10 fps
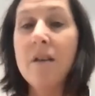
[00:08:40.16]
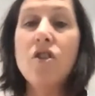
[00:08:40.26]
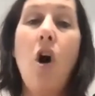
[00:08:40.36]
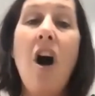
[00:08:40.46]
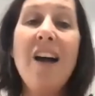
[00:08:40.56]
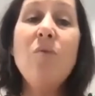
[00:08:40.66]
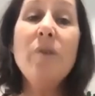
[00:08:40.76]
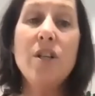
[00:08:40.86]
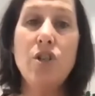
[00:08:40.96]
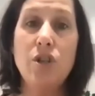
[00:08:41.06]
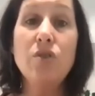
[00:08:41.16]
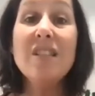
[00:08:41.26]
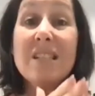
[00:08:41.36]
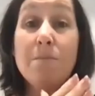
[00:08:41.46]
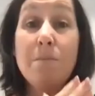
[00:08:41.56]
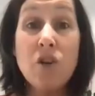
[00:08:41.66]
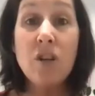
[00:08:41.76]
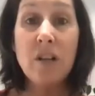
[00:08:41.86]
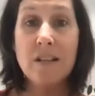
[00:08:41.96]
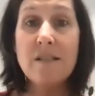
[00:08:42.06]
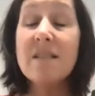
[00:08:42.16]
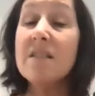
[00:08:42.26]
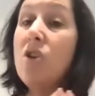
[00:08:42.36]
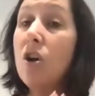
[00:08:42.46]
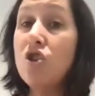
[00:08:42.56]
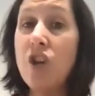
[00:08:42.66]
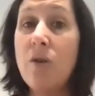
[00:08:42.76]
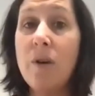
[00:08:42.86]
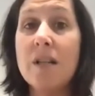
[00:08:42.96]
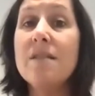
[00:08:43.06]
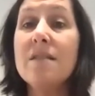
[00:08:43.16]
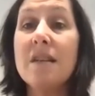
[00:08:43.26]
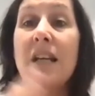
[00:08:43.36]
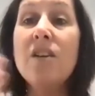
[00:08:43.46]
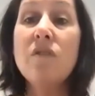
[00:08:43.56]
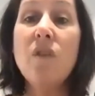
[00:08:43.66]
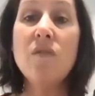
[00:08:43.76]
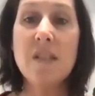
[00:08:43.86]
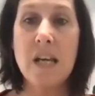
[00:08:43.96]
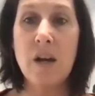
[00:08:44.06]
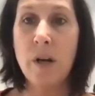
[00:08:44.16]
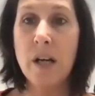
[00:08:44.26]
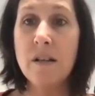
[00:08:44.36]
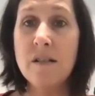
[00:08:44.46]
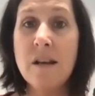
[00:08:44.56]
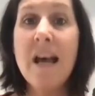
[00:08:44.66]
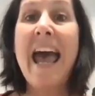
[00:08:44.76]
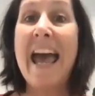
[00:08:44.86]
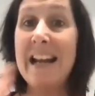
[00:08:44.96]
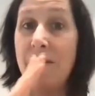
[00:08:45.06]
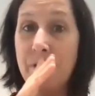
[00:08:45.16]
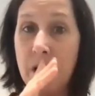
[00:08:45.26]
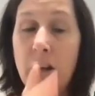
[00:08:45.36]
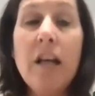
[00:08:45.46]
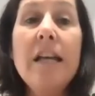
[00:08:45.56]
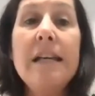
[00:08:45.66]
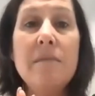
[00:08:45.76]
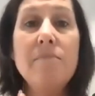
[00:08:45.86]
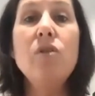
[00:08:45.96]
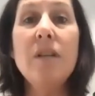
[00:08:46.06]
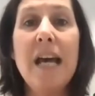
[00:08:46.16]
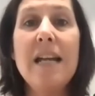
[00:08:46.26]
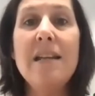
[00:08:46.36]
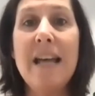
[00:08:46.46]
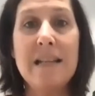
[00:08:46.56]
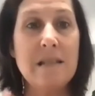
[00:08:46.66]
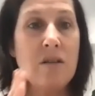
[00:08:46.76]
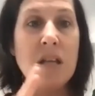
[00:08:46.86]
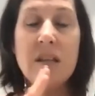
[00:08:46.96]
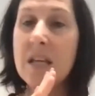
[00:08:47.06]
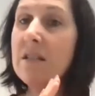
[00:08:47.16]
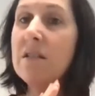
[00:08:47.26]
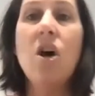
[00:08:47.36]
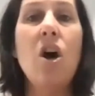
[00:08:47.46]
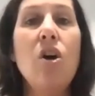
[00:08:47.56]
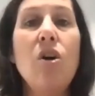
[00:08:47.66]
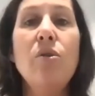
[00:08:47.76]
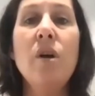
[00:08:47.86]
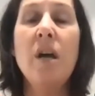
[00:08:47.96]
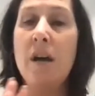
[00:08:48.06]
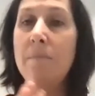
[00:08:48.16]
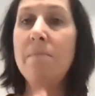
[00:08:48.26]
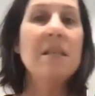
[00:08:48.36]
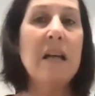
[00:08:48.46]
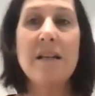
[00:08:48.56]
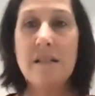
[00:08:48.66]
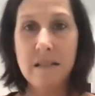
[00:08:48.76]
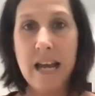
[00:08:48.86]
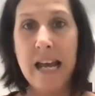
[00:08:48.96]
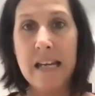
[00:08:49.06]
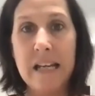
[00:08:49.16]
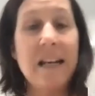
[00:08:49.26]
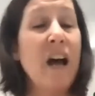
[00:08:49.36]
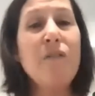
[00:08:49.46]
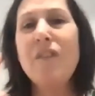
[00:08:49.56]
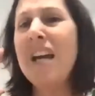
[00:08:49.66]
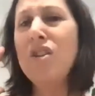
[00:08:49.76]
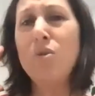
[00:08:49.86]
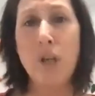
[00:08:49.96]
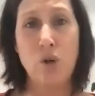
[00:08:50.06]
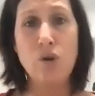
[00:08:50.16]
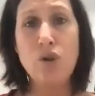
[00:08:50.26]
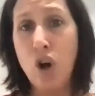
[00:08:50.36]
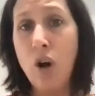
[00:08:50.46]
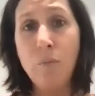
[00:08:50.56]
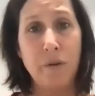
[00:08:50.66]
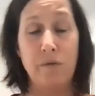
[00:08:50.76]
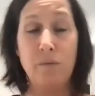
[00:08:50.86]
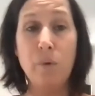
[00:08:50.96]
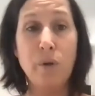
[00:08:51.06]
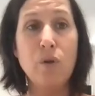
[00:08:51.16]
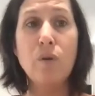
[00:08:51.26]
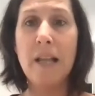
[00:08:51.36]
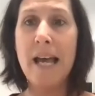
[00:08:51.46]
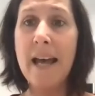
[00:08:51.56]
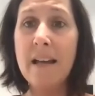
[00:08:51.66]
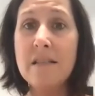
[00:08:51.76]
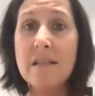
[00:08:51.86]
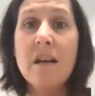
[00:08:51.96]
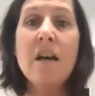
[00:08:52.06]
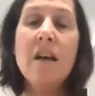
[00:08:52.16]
So I want to choose specialists, not generalists, in each of those areas. And I've clearly communicated that so that there's no misunderstanding. Now, if they do a good job with Google Ads,